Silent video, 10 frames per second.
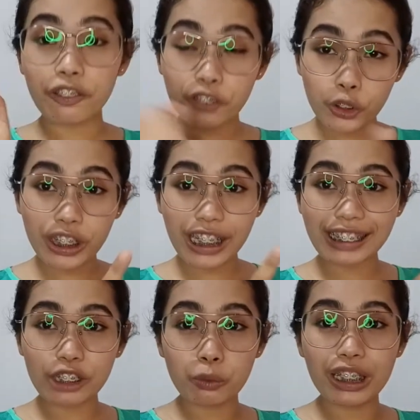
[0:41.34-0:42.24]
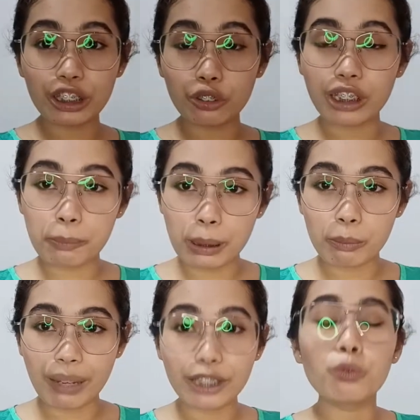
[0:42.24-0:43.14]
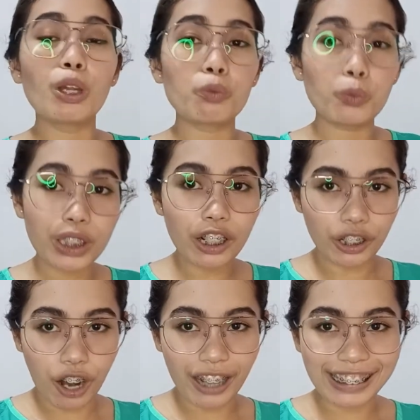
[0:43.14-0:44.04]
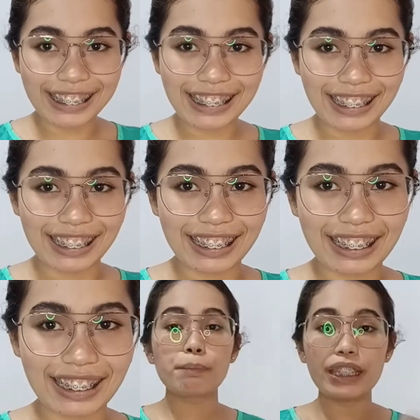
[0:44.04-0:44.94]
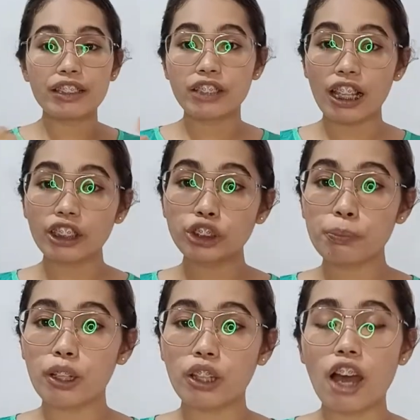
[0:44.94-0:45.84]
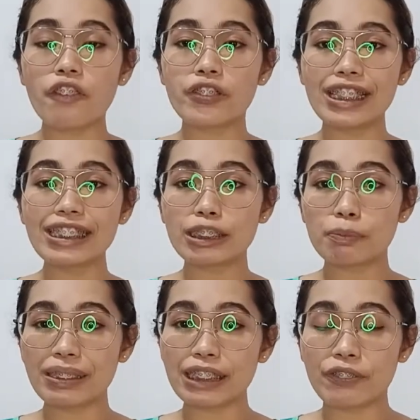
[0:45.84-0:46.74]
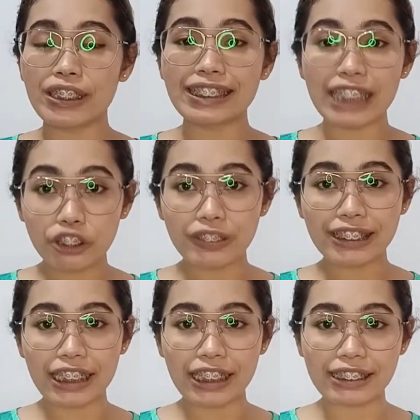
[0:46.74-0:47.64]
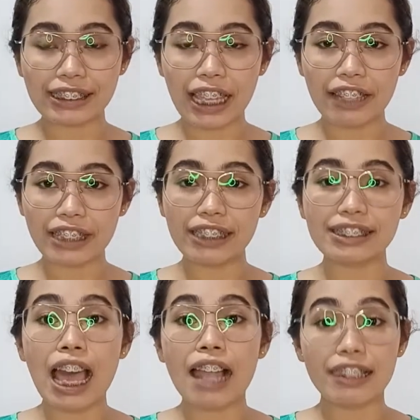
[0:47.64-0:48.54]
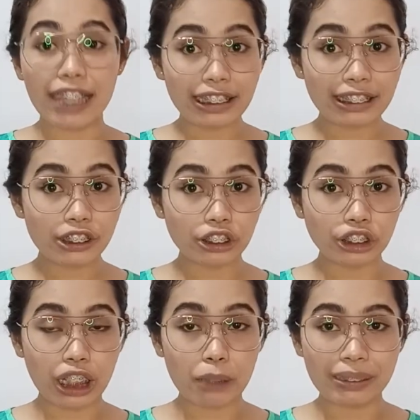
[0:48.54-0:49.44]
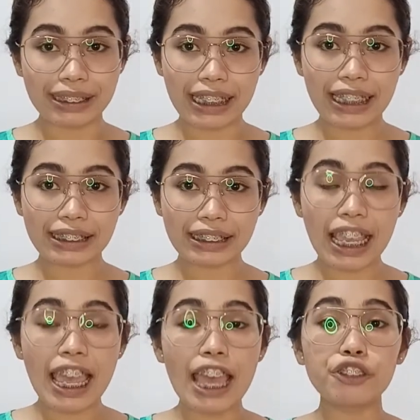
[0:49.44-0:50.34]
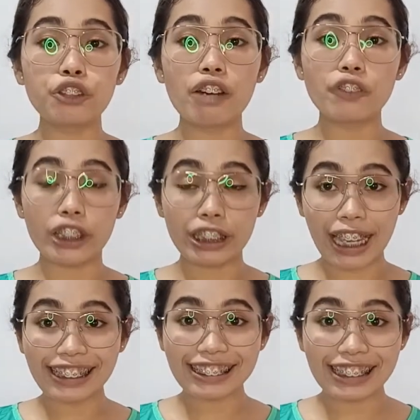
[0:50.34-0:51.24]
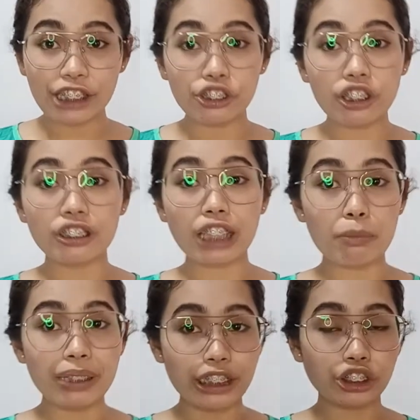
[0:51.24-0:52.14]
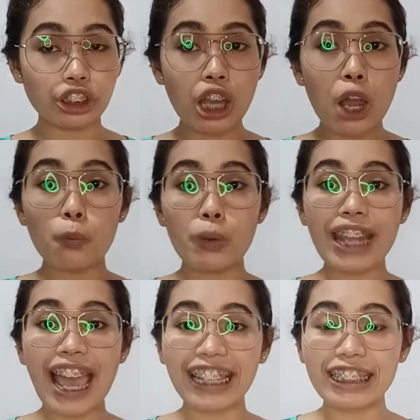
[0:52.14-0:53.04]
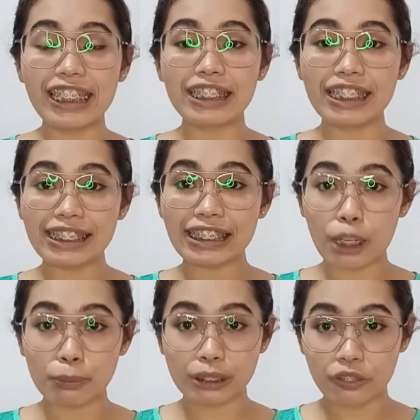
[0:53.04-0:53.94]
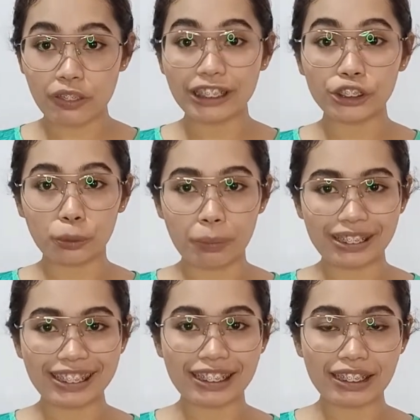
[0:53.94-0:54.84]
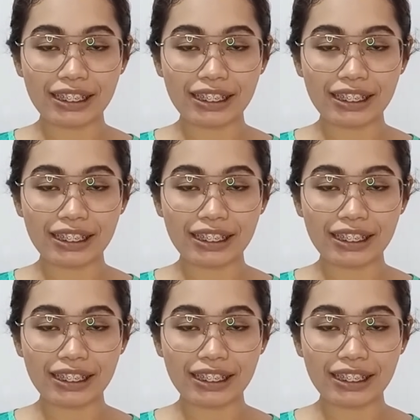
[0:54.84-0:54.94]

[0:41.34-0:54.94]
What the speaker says: are a few things that we need to keep in mind when we are on the scene. Being knowledgeable of this specific set of skills entails less surgical mistakes and to avoid cuts and contamination when handling these types of instruments.